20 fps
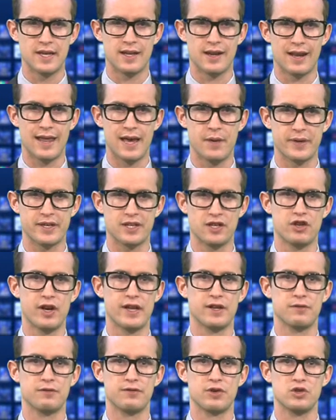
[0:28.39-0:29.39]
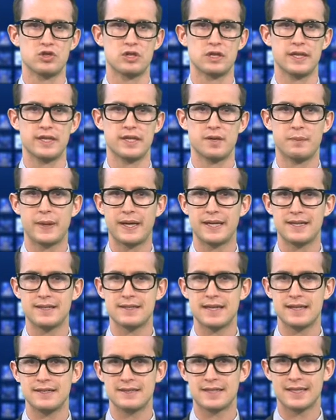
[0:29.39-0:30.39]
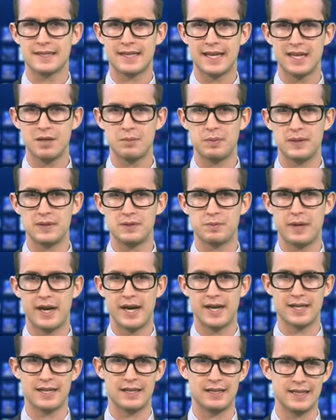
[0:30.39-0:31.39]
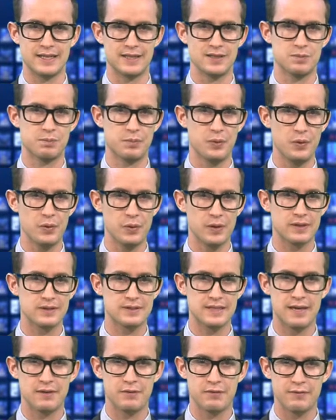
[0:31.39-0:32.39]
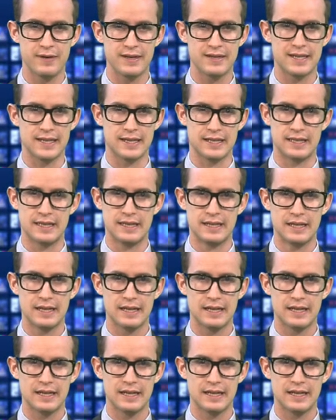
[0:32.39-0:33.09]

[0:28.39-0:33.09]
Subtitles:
in allowing United Future leader Peter Dunn to keep his party leader's perks and funding.